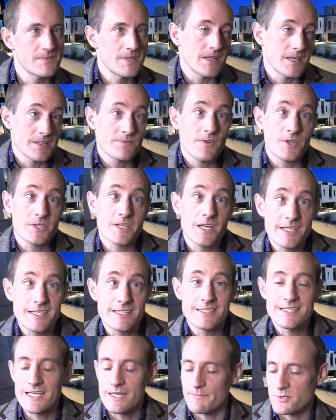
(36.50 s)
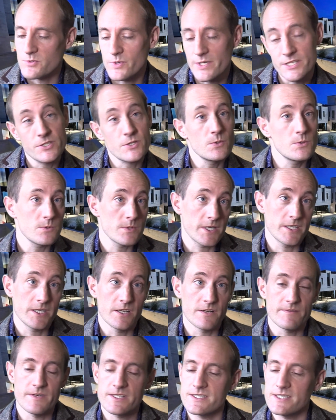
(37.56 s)
as far as I can see it, between school and
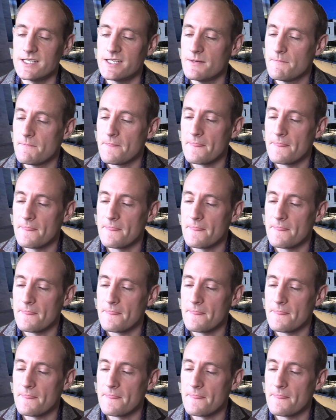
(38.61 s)
university